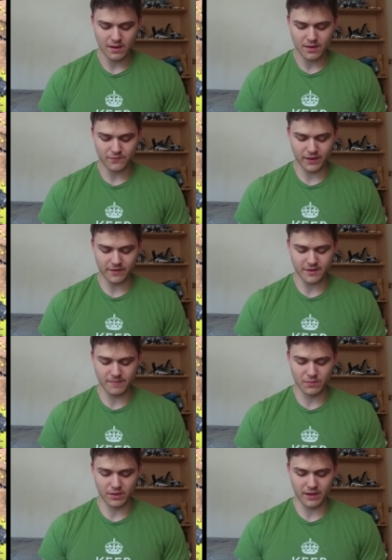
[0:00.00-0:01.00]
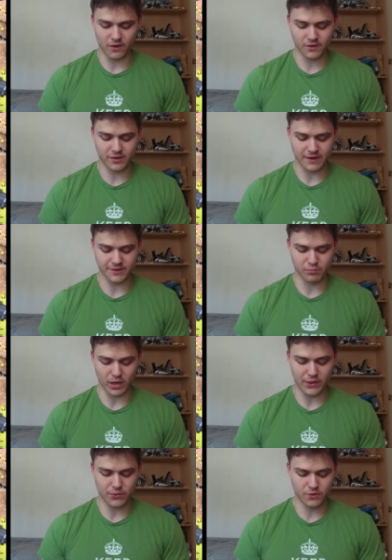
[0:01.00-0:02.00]
I feel like it's going to be really hard to actually
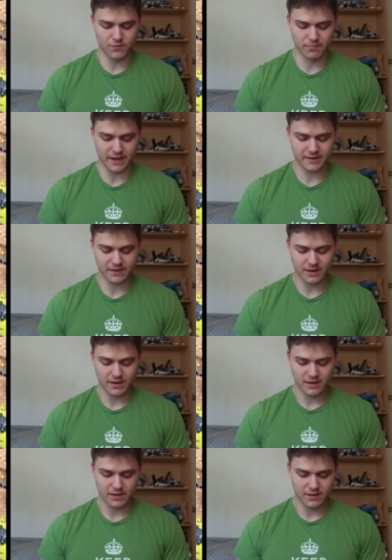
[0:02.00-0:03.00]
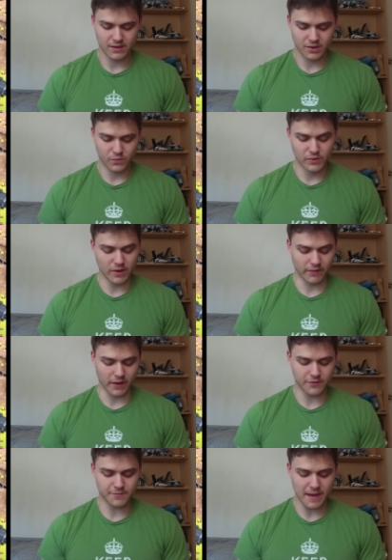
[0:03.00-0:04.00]
break through, but we do have a lot
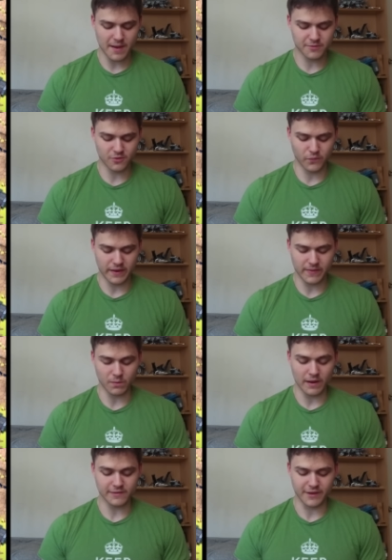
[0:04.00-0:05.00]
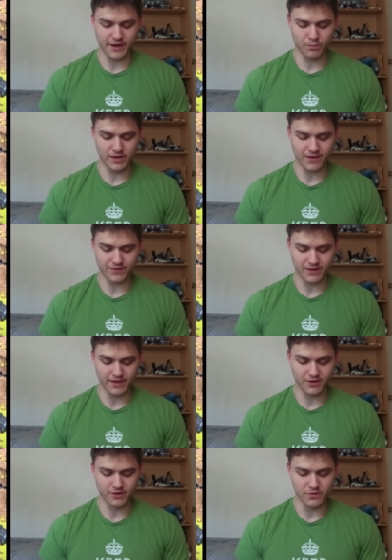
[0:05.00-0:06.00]
of spam, so if we get the right setup, we definitely
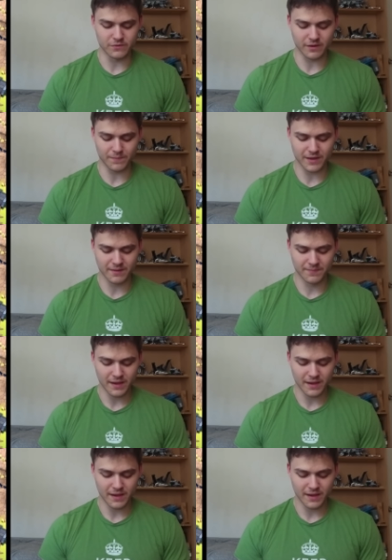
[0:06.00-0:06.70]
could do something.